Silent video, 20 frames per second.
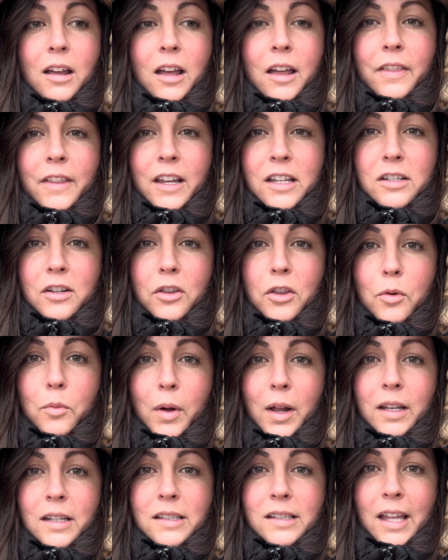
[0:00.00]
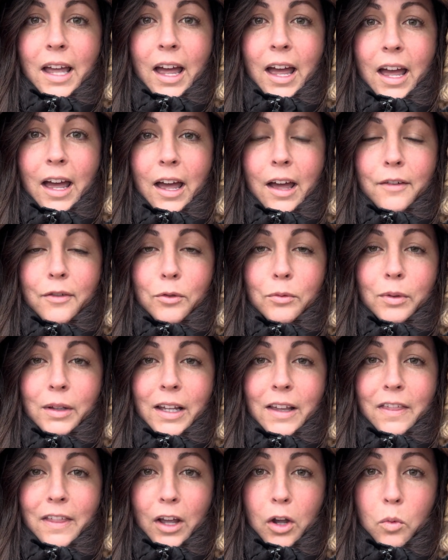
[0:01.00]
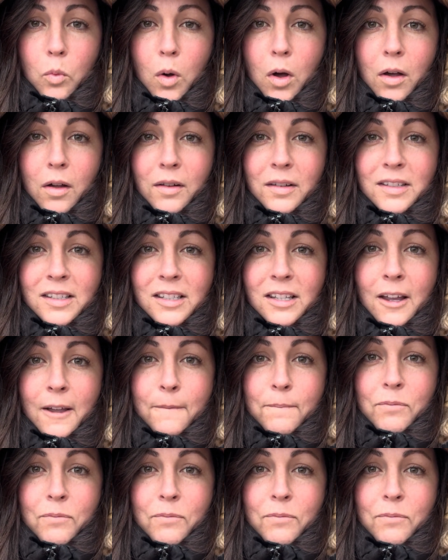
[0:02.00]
These are the ones that have really thick walls.